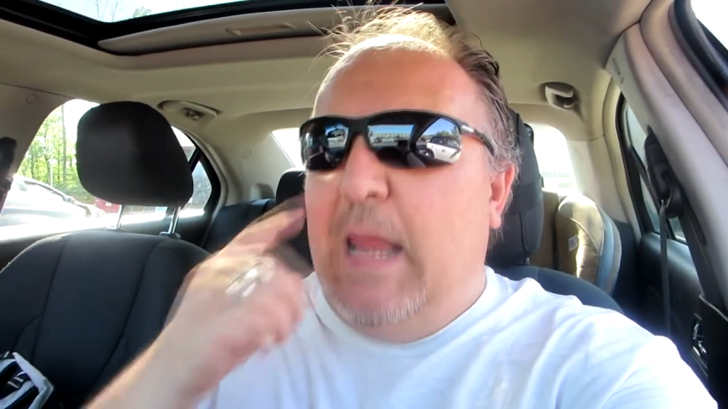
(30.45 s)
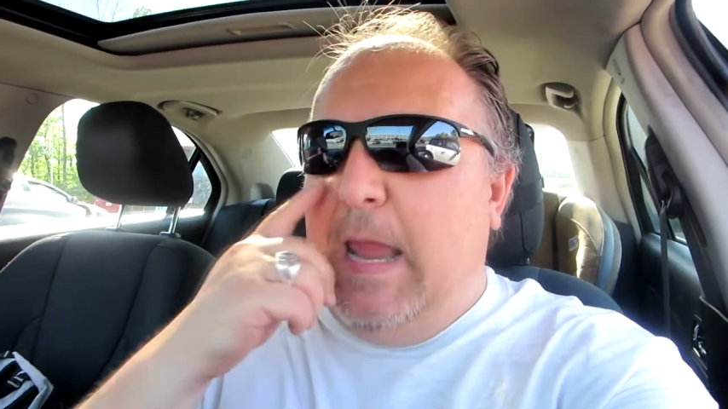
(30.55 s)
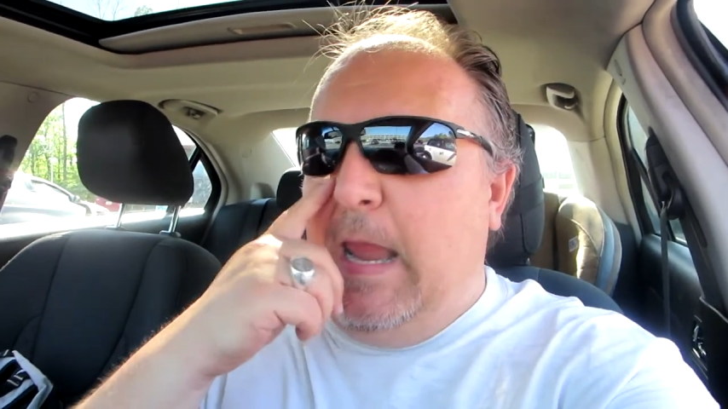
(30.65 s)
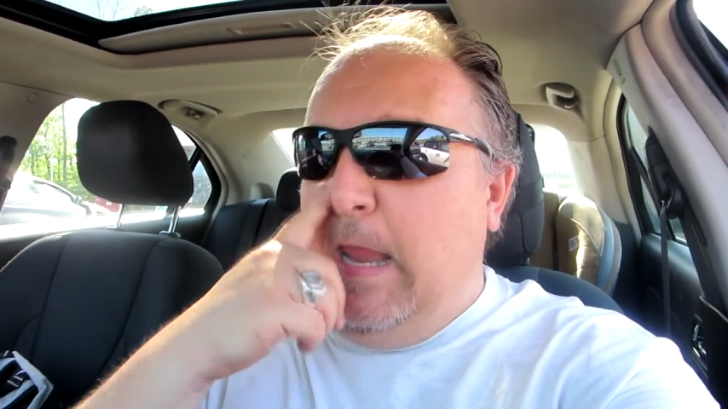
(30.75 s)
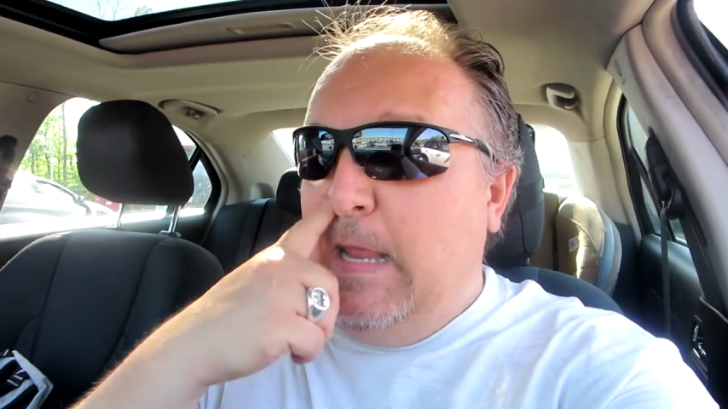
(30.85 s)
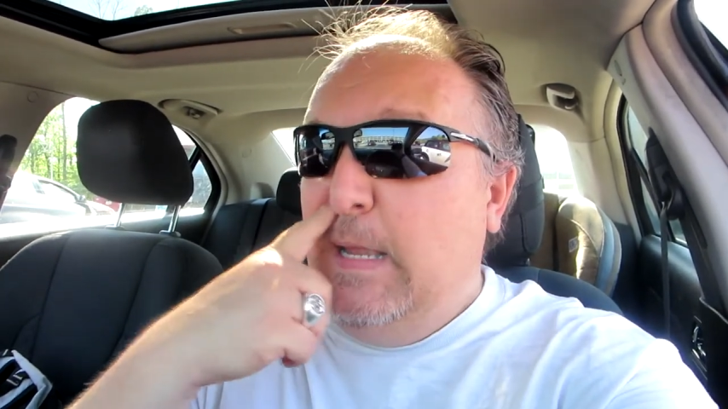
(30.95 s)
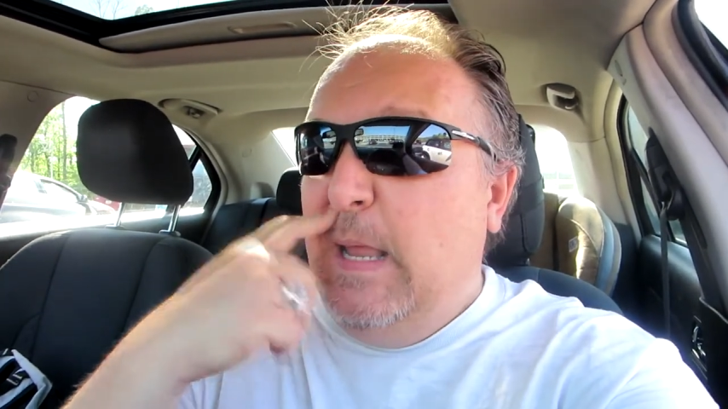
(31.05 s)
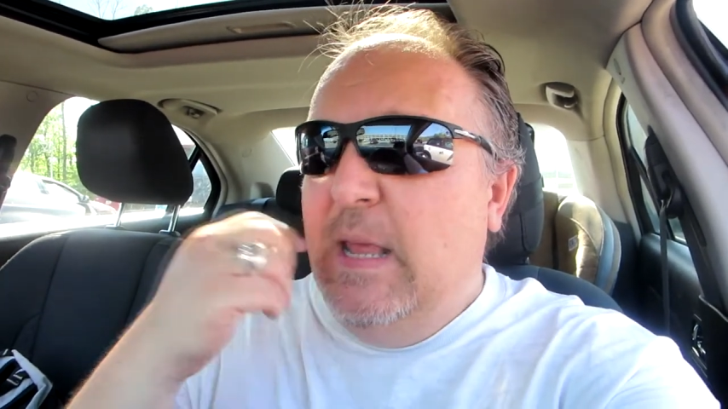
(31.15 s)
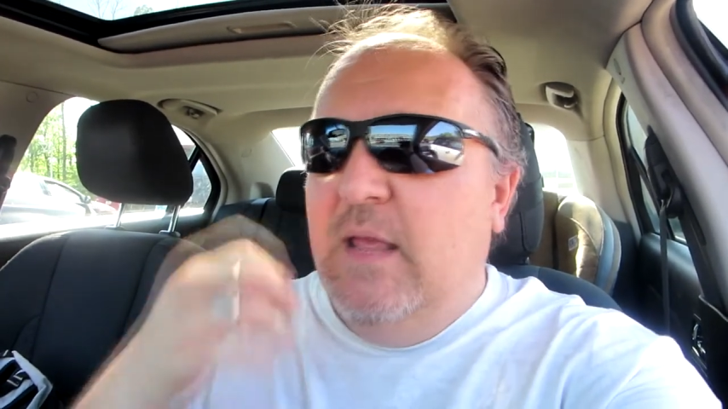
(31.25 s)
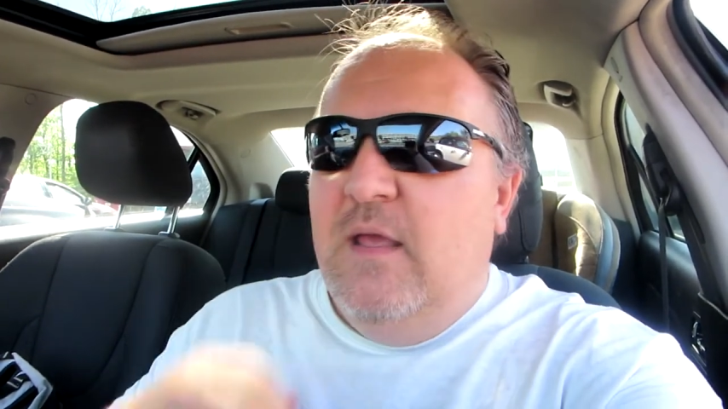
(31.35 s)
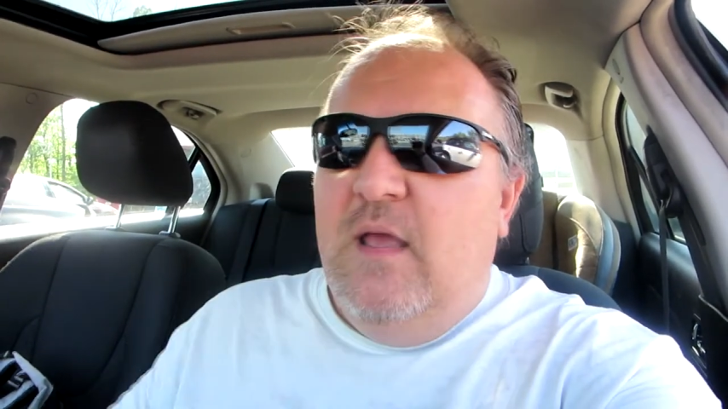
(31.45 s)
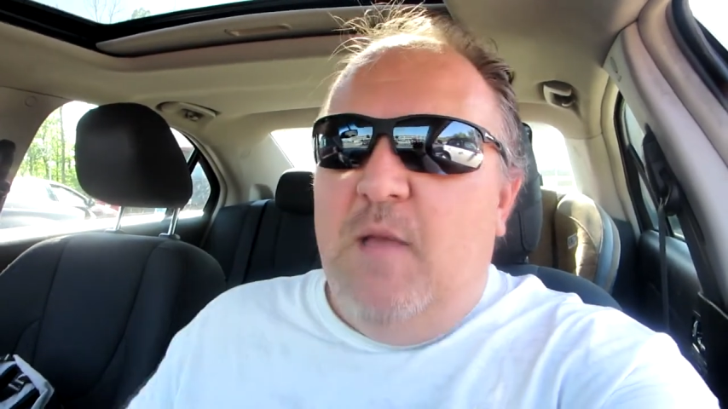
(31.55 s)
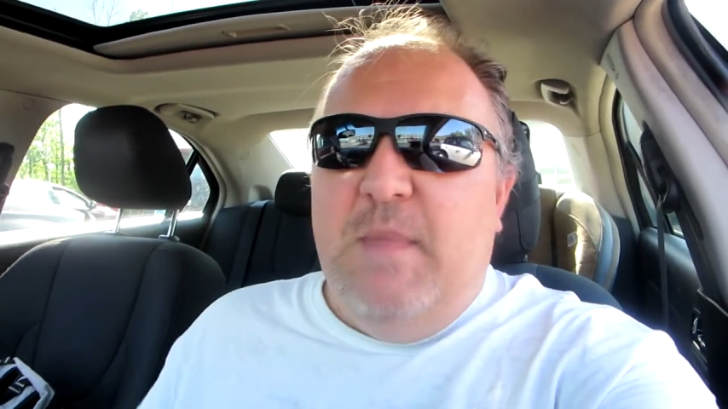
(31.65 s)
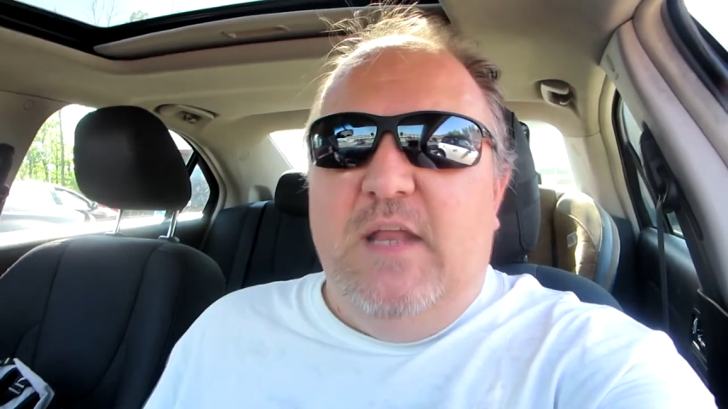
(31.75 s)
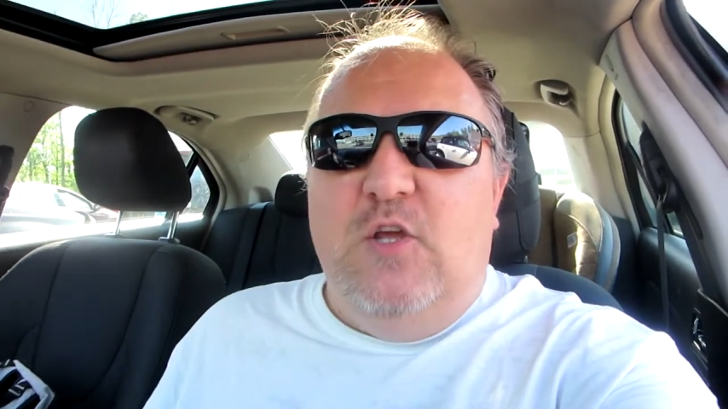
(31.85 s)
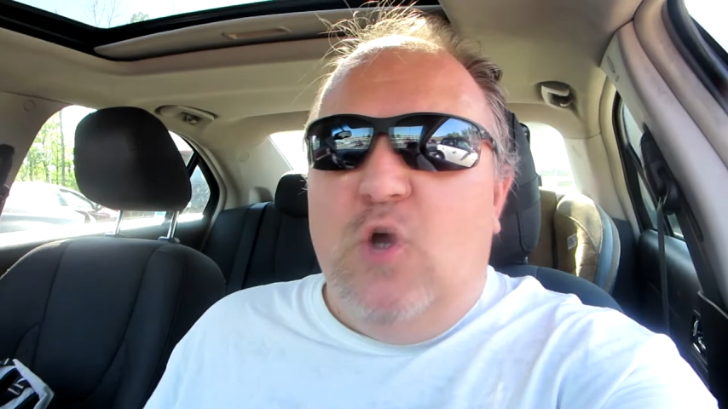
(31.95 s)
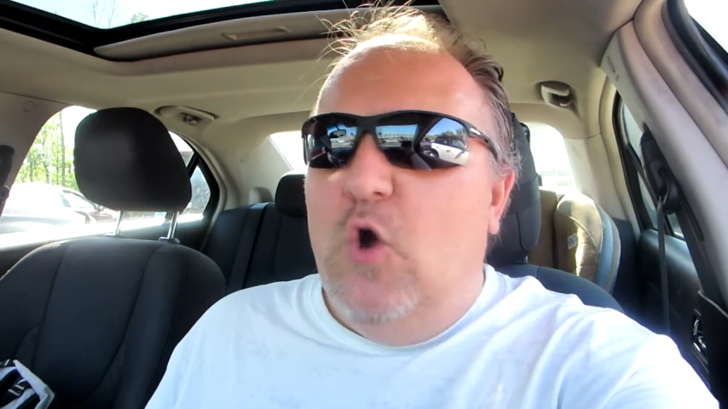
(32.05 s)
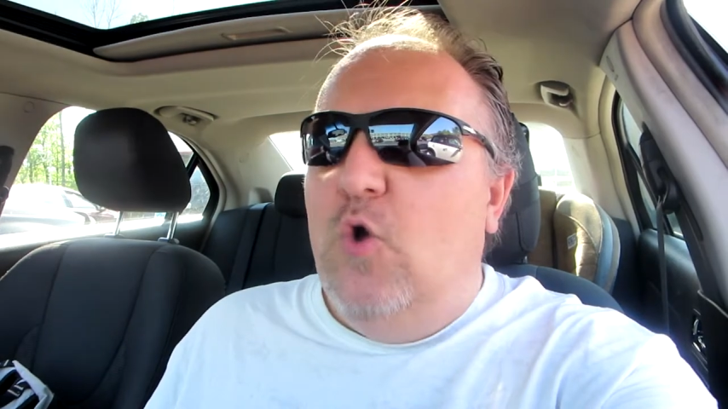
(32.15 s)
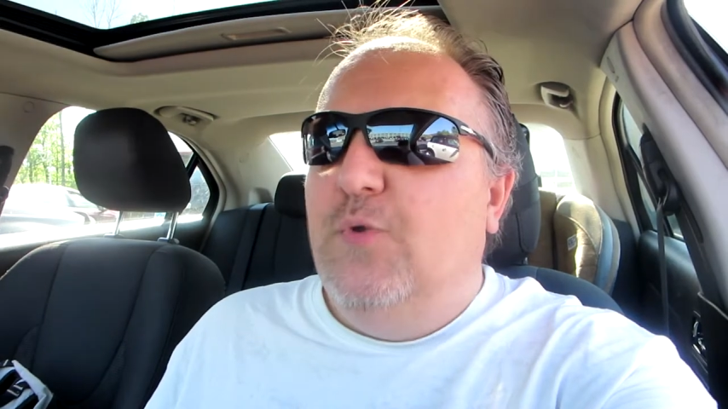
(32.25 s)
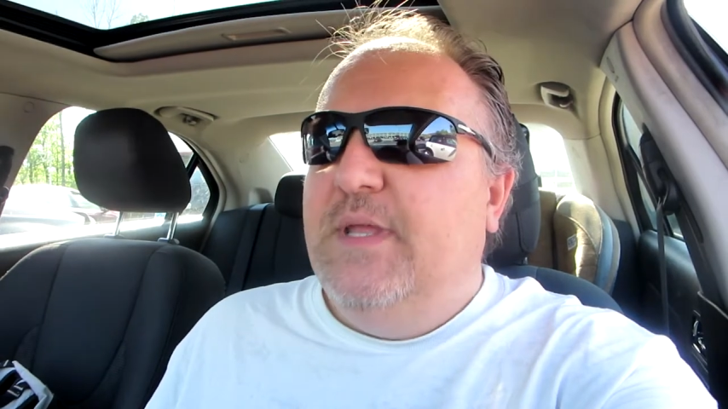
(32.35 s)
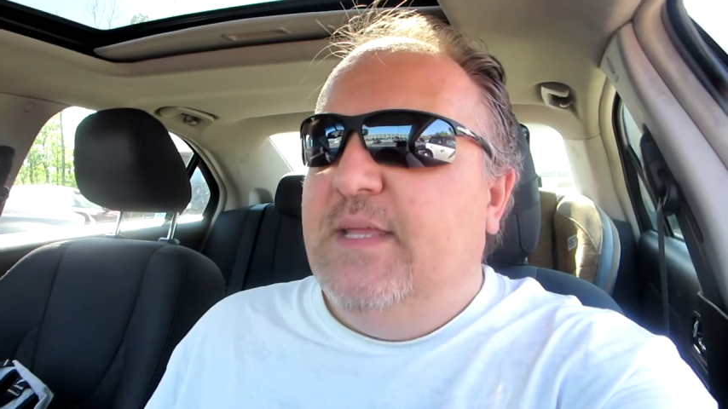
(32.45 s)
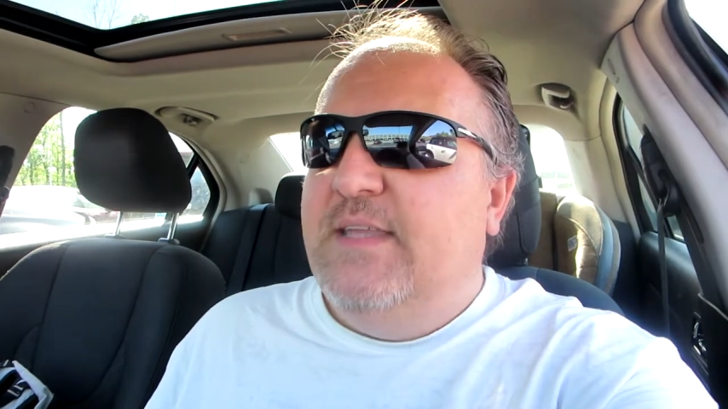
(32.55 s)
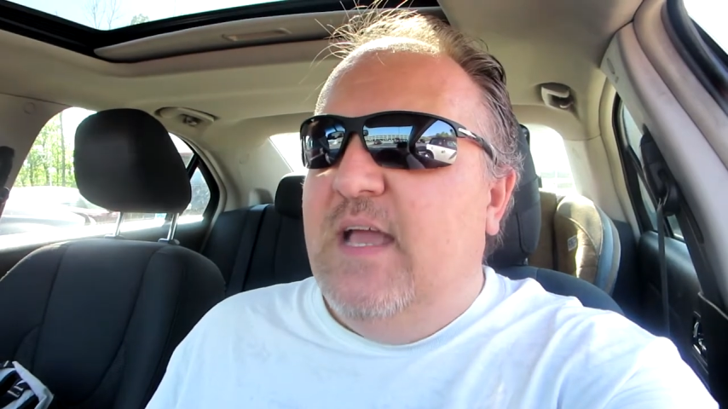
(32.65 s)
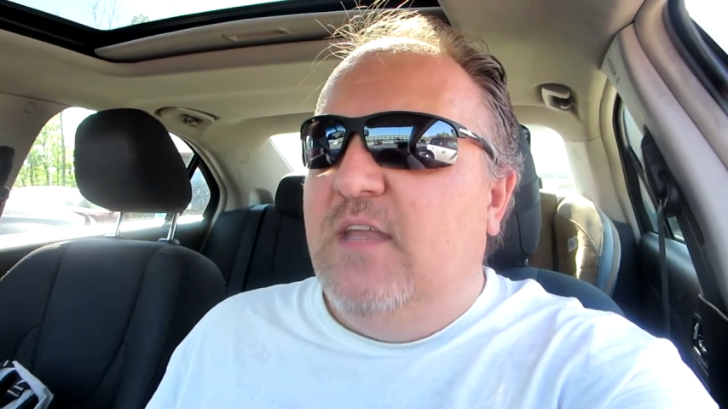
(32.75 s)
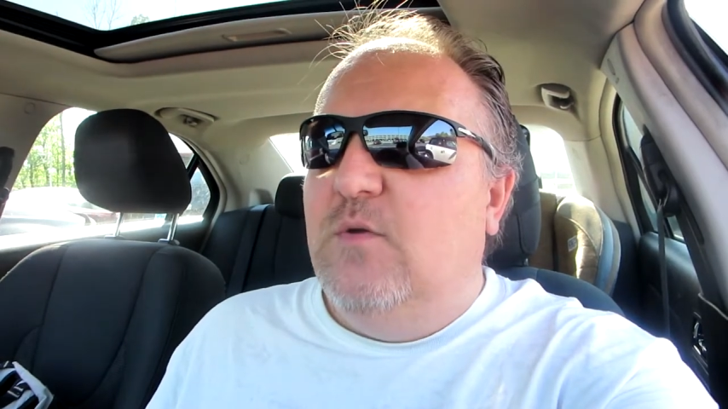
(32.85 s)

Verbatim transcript: and I made a goal to get down